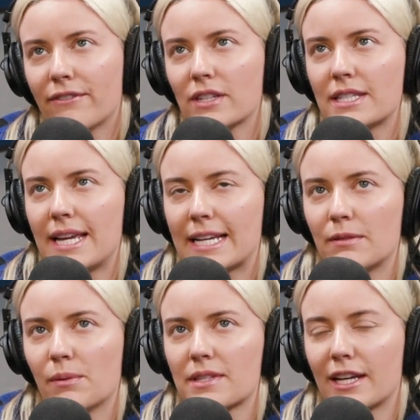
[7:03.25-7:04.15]
friends texted
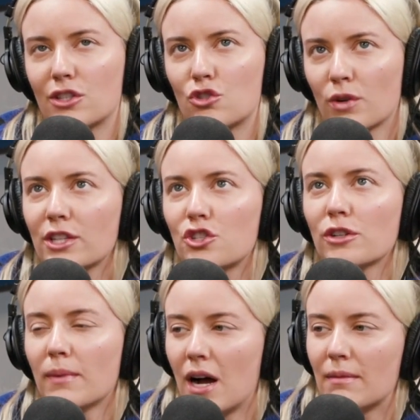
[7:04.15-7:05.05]
me and was like, trust
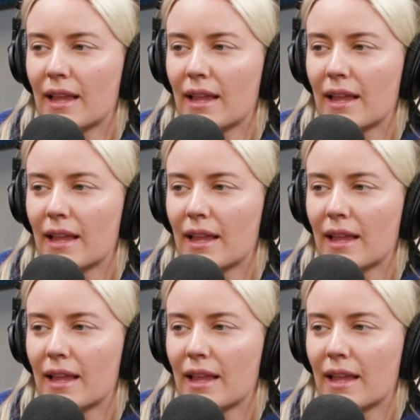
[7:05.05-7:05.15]
your mom.